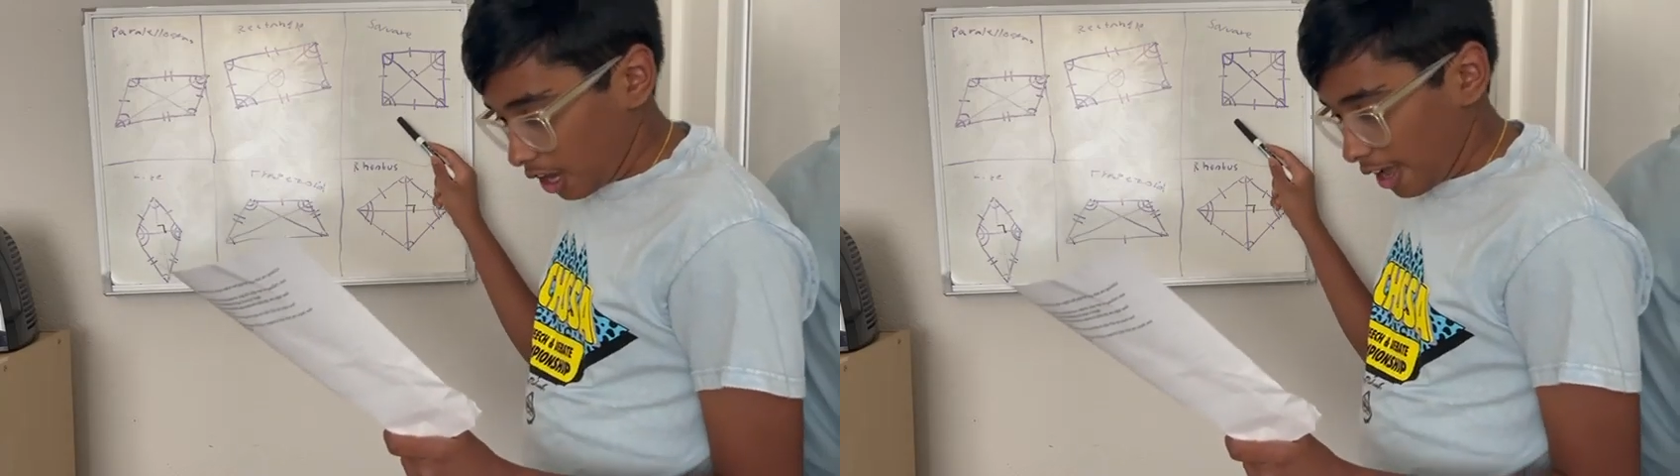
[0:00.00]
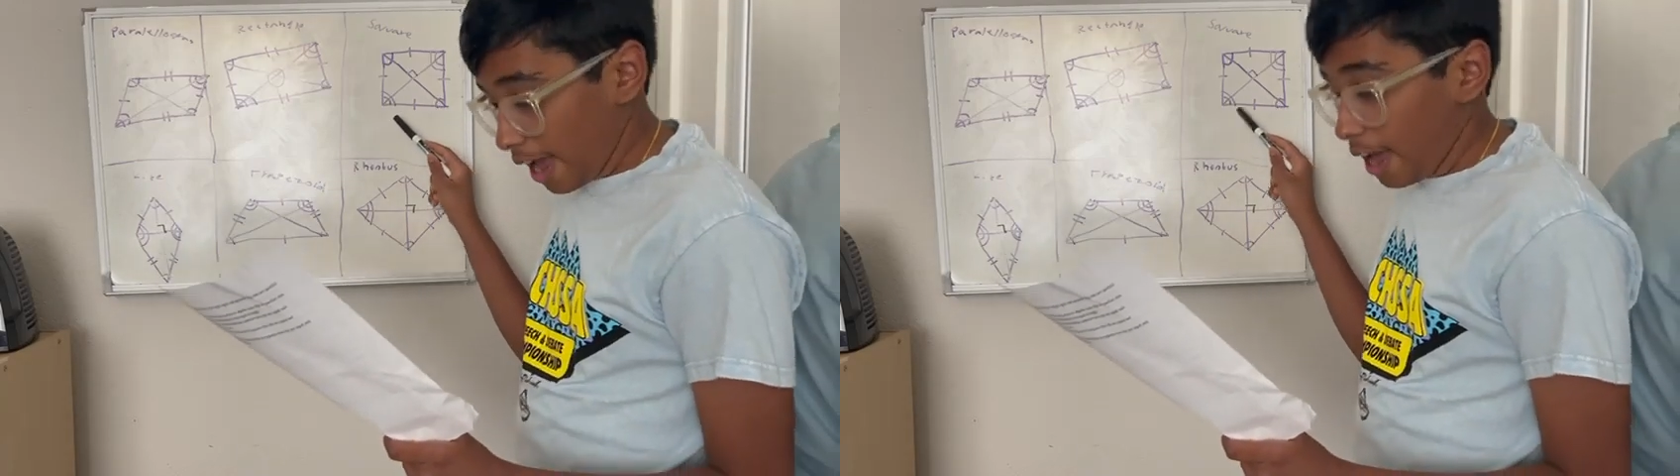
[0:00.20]

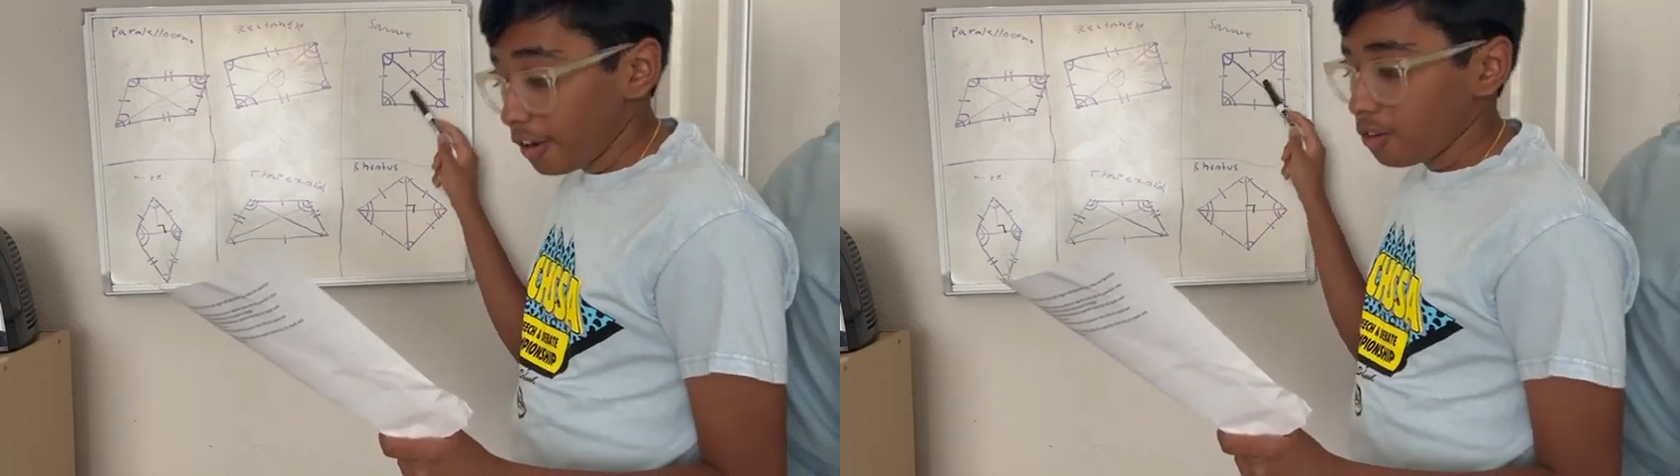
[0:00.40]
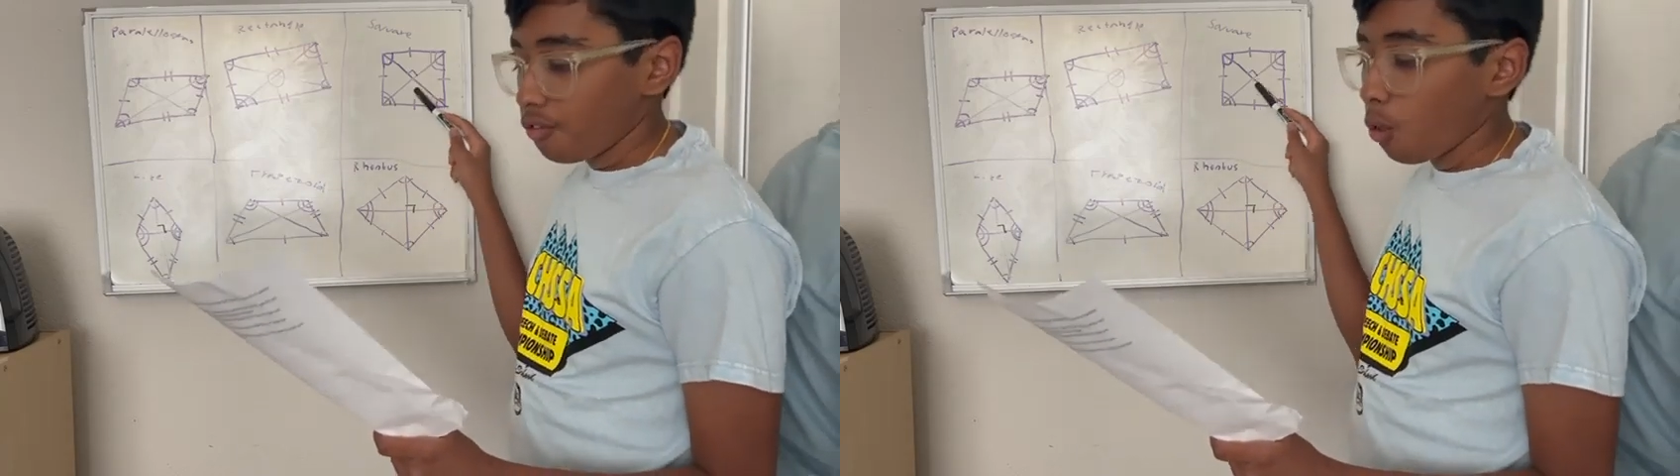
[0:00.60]

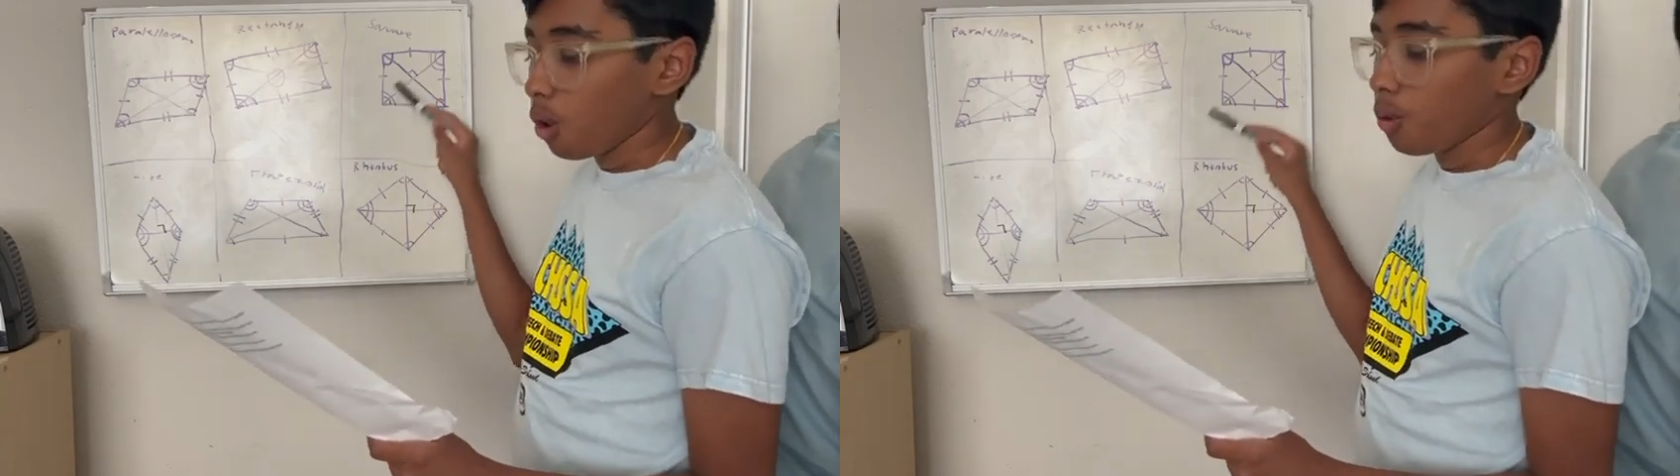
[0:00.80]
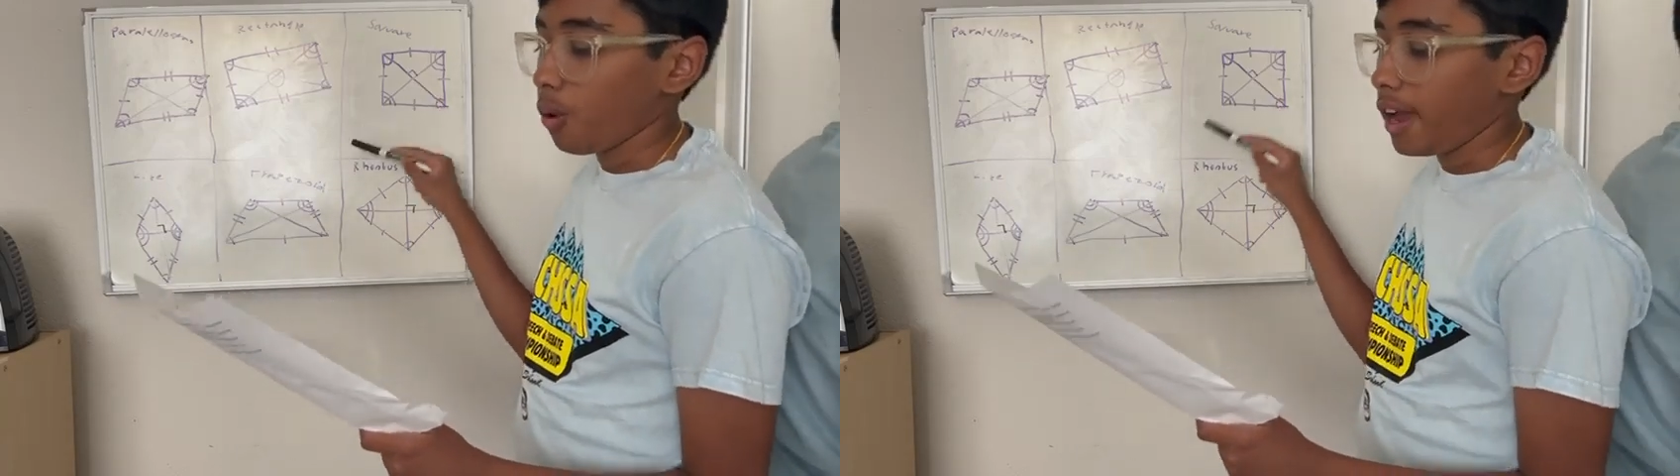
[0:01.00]
and
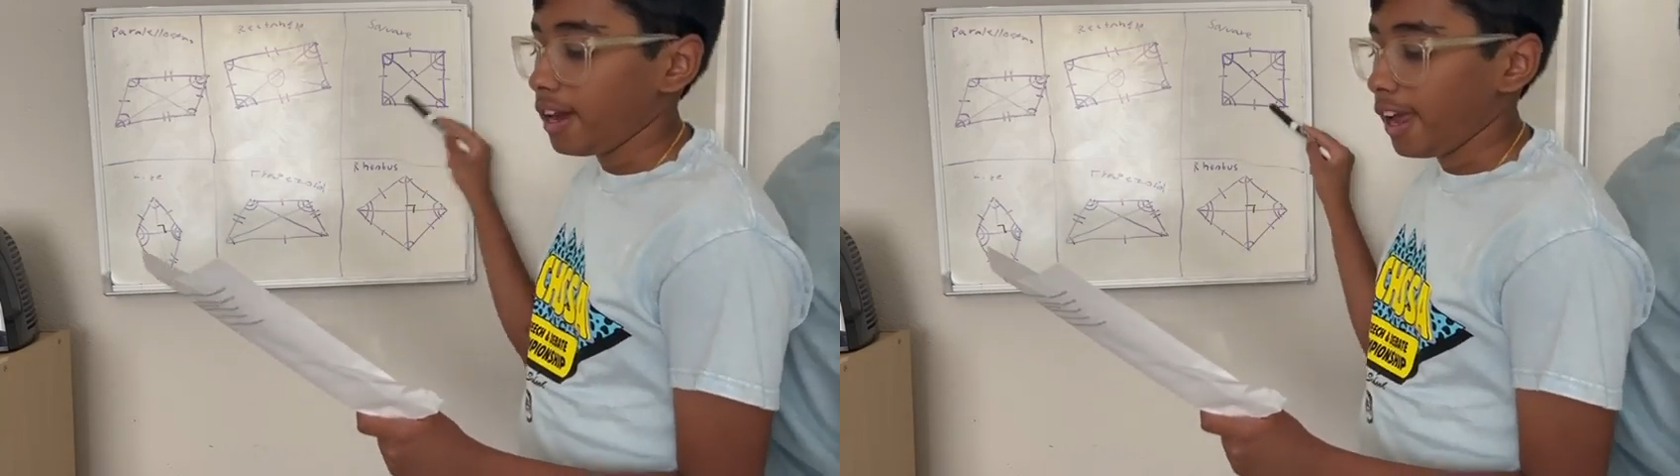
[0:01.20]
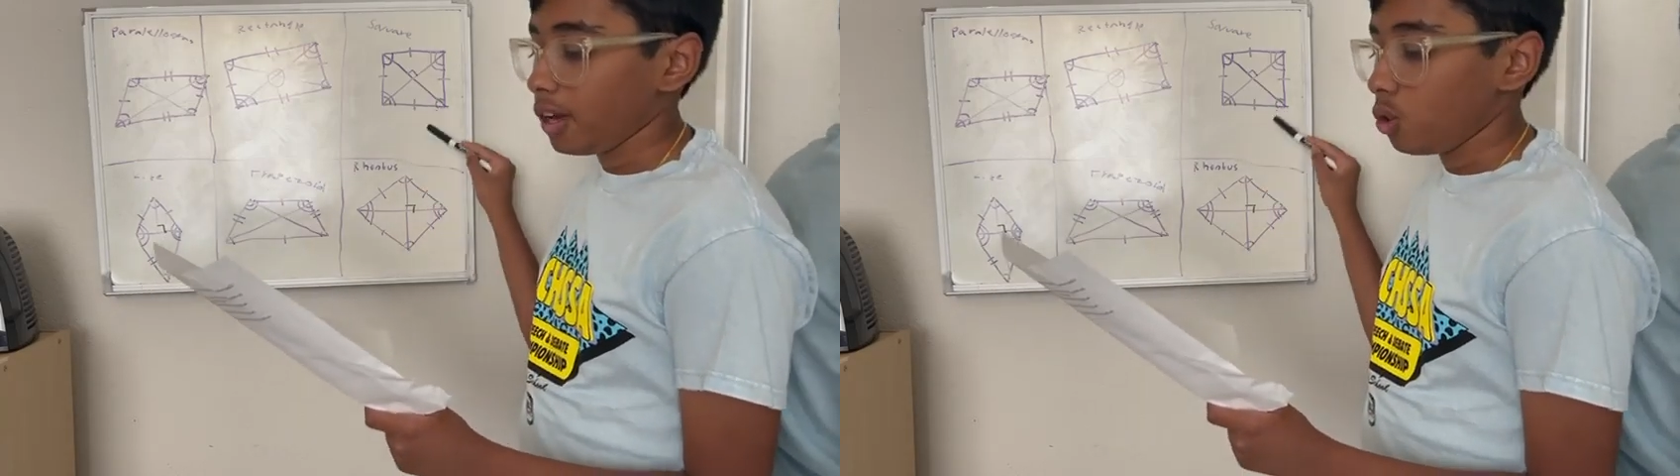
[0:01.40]
4 right
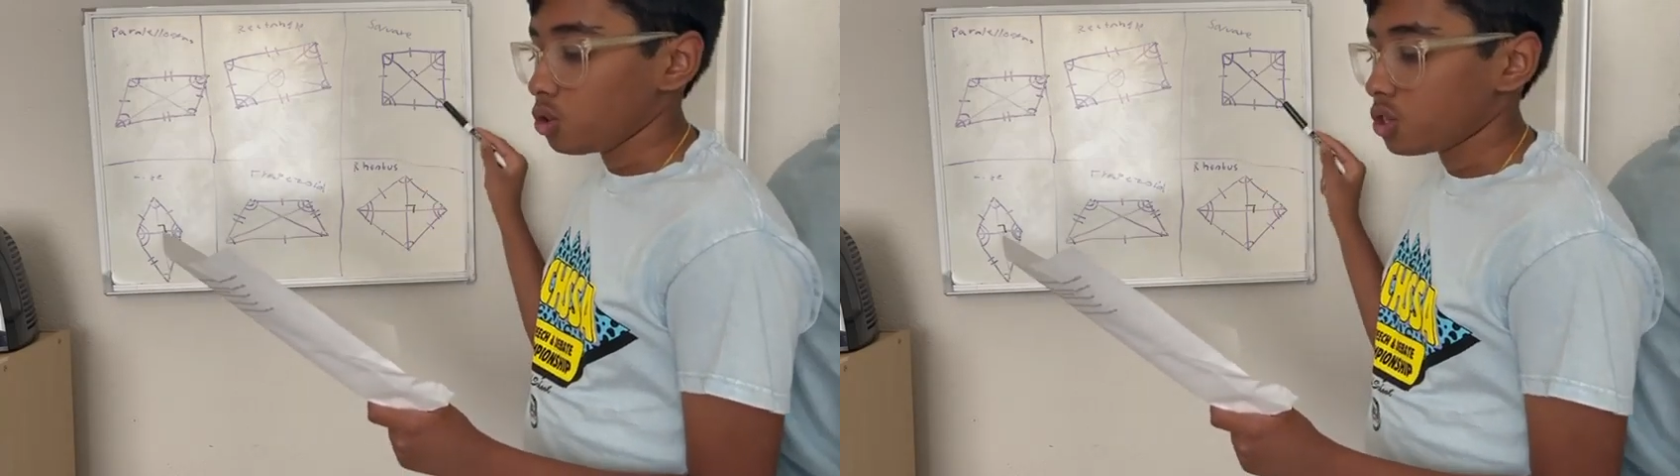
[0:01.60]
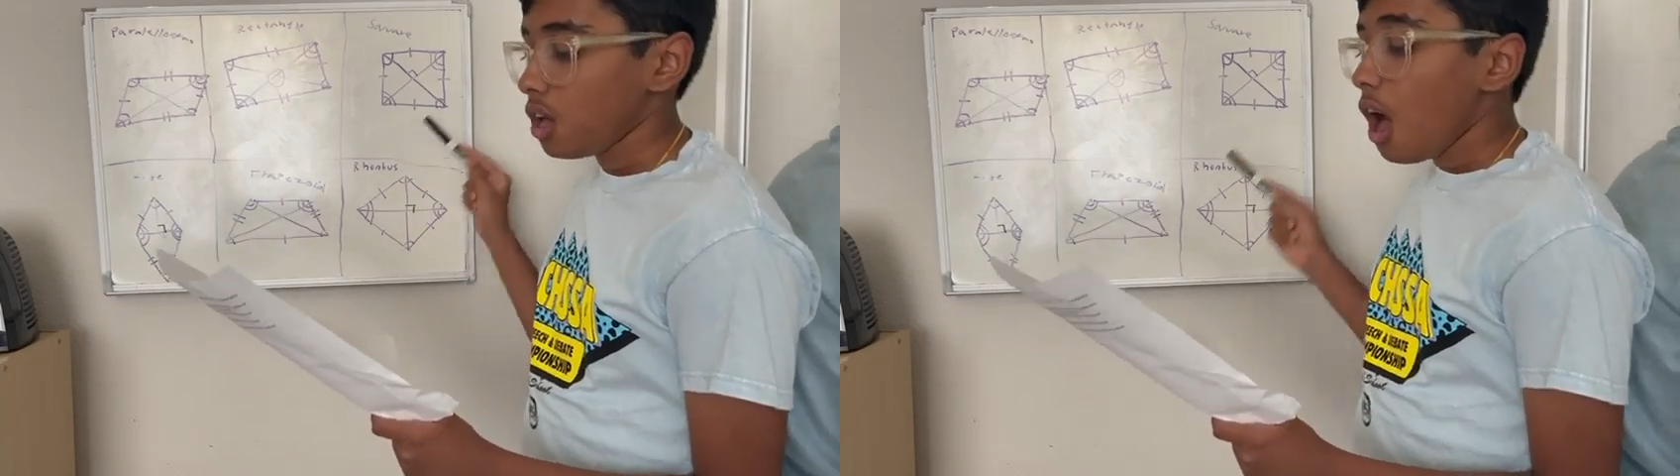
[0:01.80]
angles.